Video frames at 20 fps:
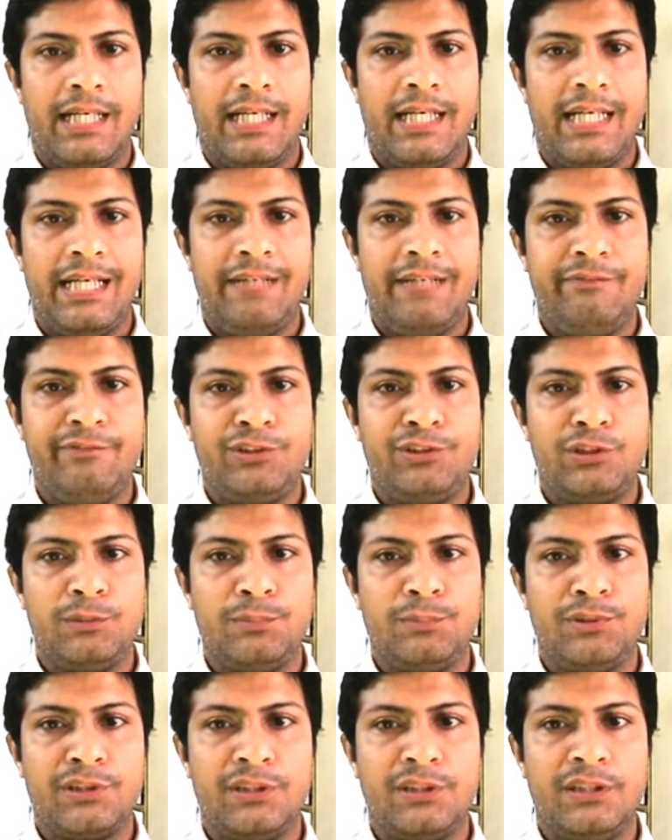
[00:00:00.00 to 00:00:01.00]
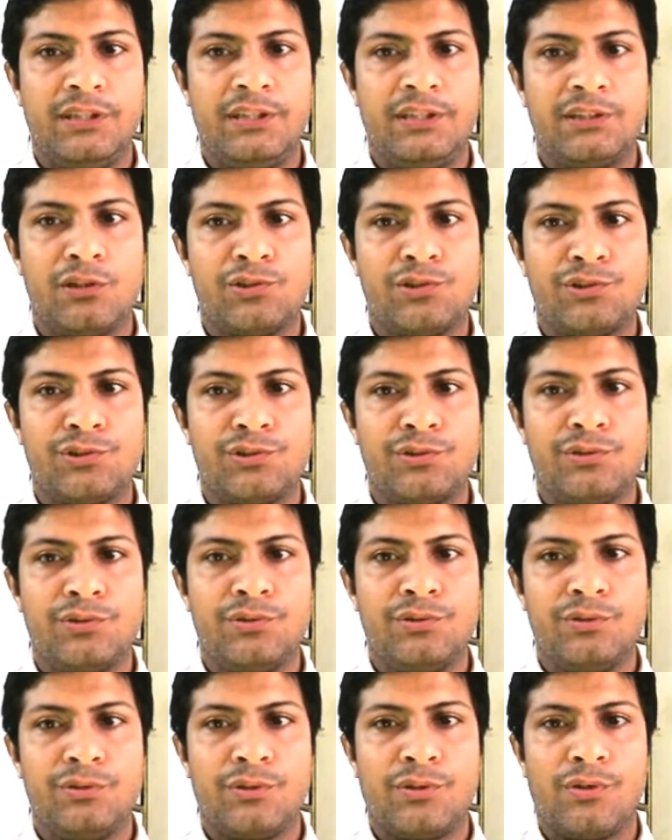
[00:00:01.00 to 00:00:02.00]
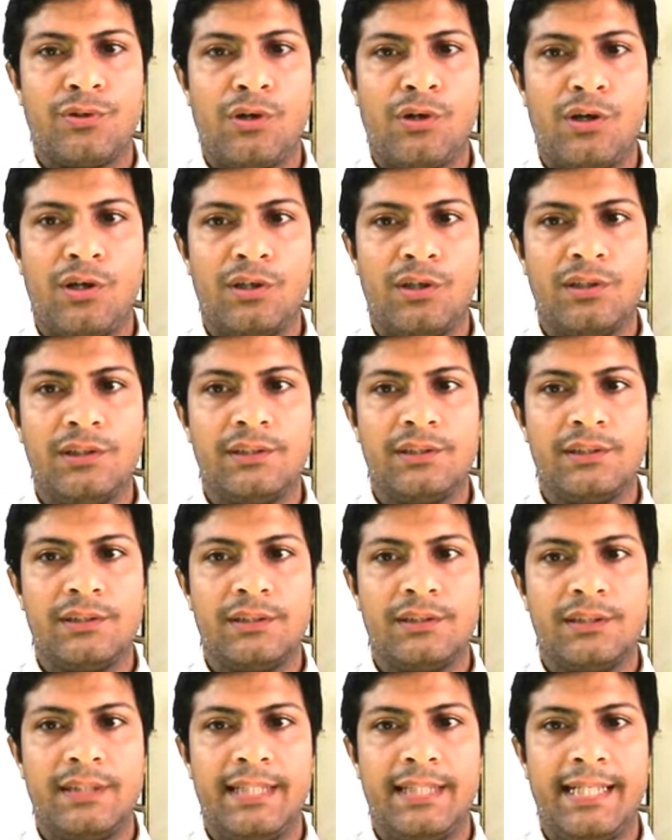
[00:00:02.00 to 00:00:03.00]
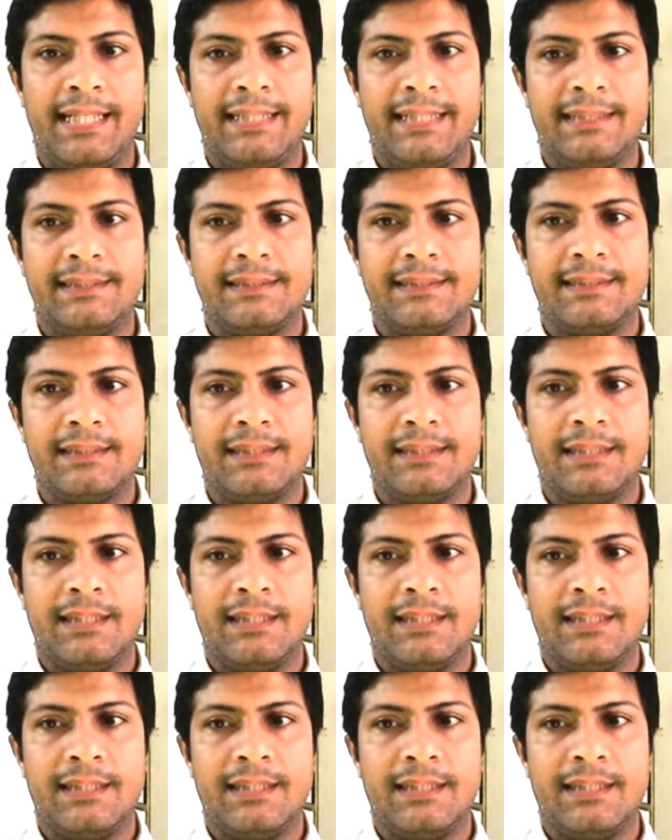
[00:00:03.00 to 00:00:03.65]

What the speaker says: F distribution is also called as